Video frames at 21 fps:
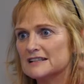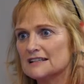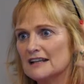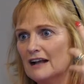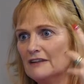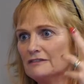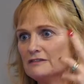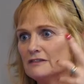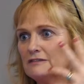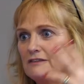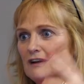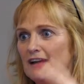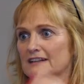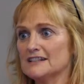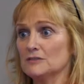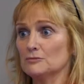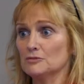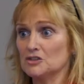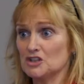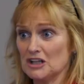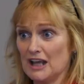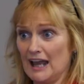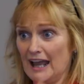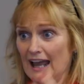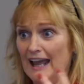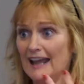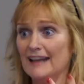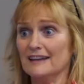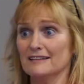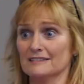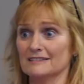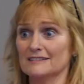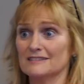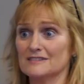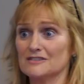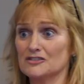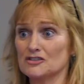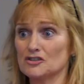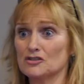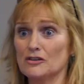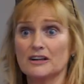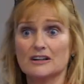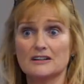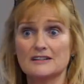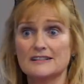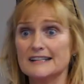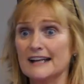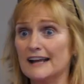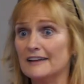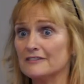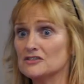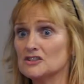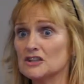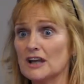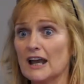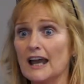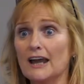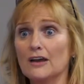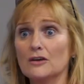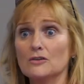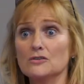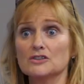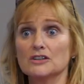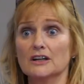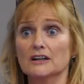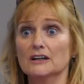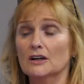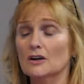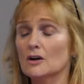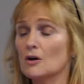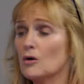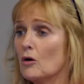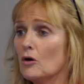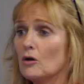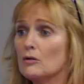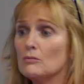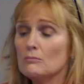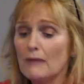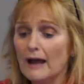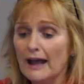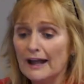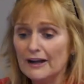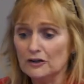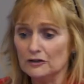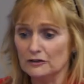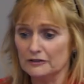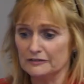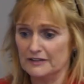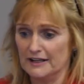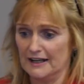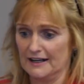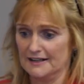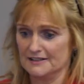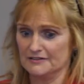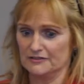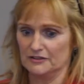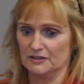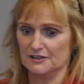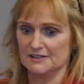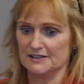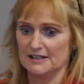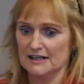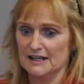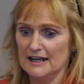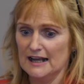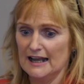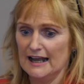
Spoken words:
self-reflecting, which can trigger self-doubt and all manner of things for us.